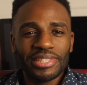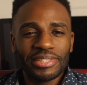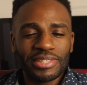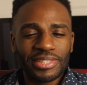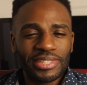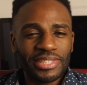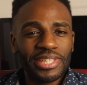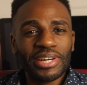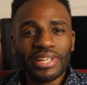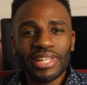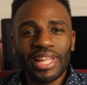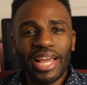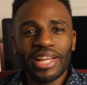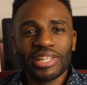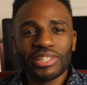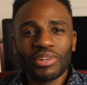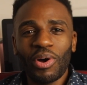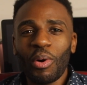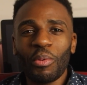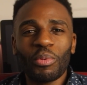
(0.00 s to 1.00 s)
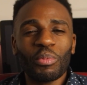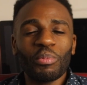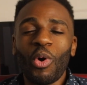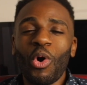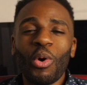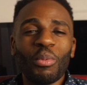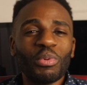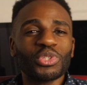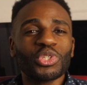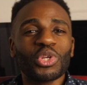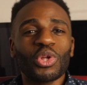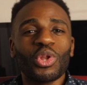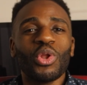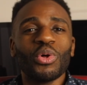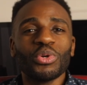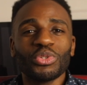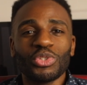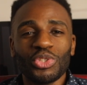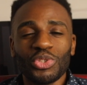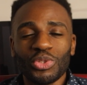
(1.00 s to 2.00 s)
till like almost
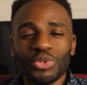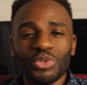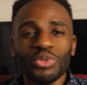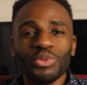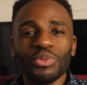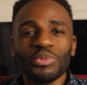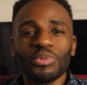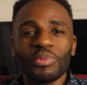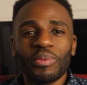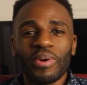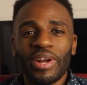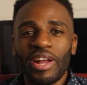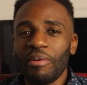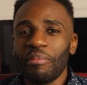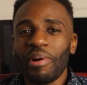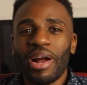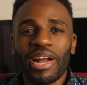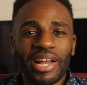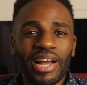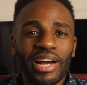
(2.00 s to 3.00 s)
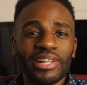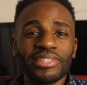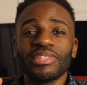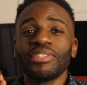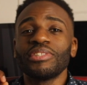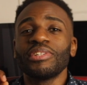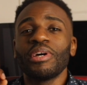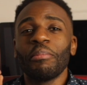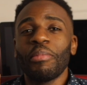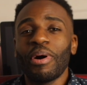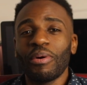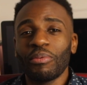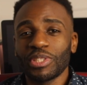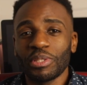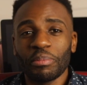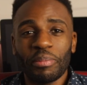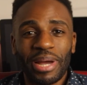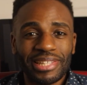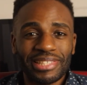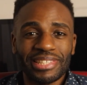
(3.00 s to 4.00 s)
close to where my accountant was
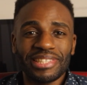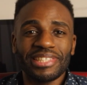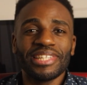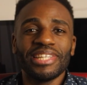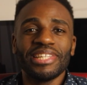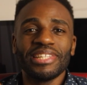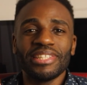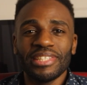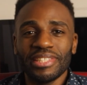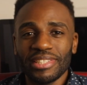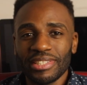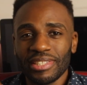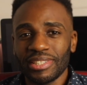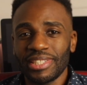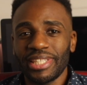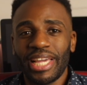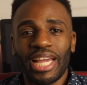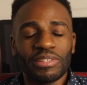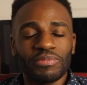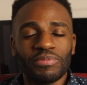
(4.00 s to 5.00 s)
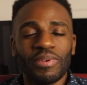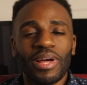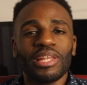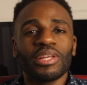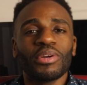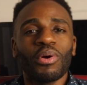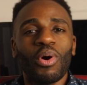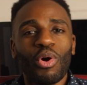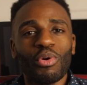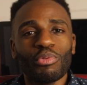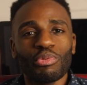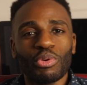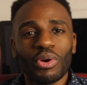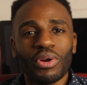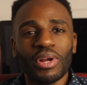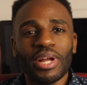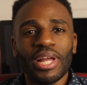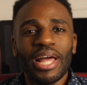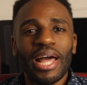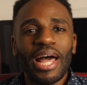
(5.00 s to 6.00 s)
about to send the tax filing
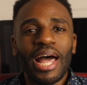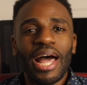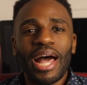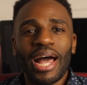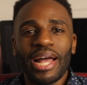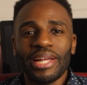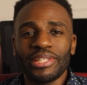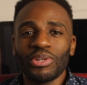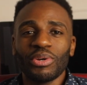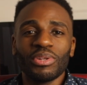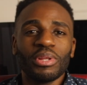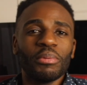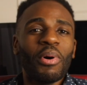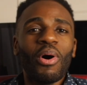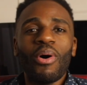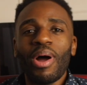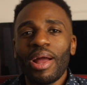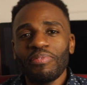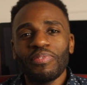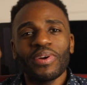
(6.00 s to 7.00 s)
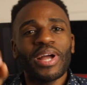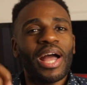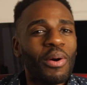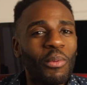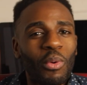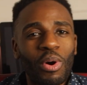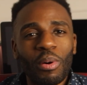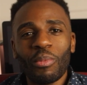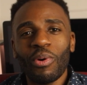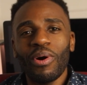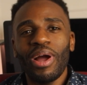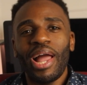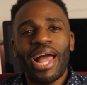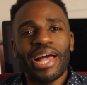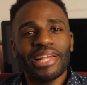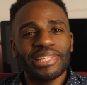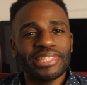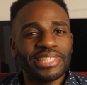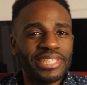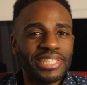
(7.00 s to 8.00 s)
over, I told him, I forgot one more
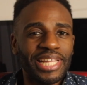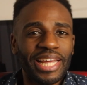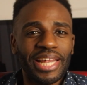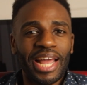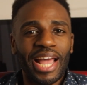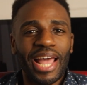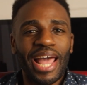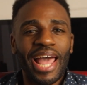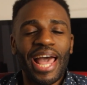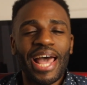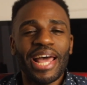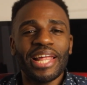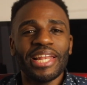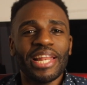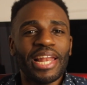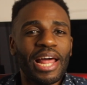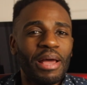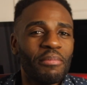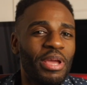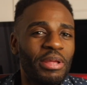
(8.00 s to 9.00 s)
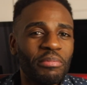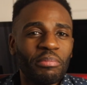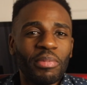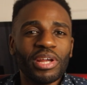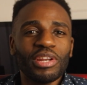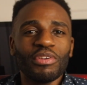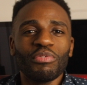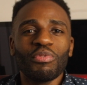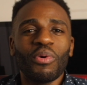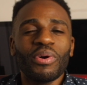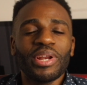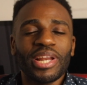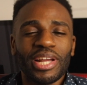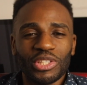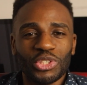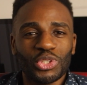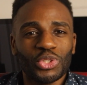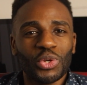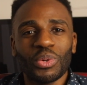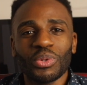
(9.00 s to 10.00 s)
asset that I had and I made money for it and I
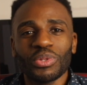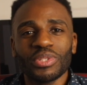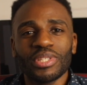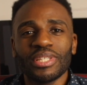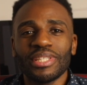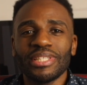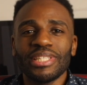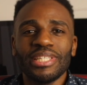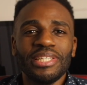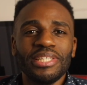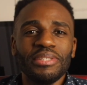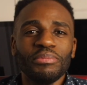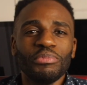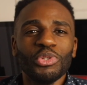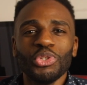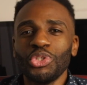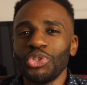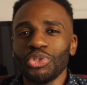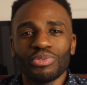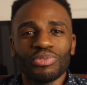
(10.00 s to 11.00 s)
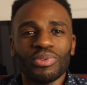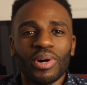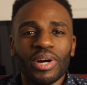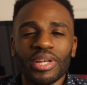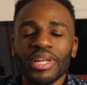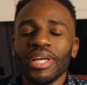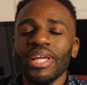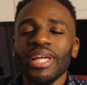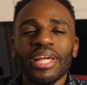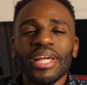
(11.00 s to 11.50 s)
sold the mutual fund.